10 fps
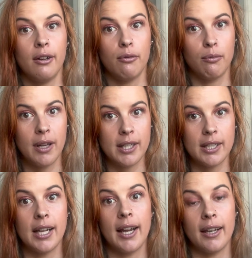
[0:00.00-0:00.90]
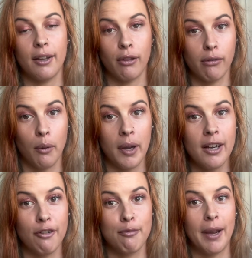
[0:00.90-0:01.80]
once I start getting through
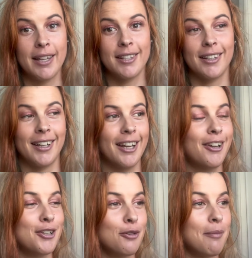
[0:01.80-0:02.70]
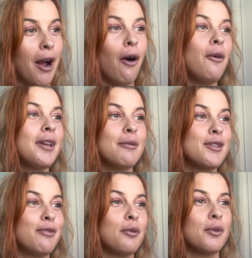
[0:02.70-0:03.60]
it, I've basically, because my whole year
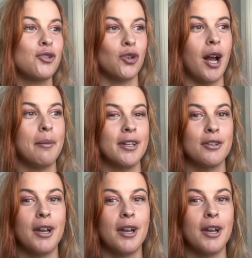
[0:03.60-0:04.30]
was filled with drama. So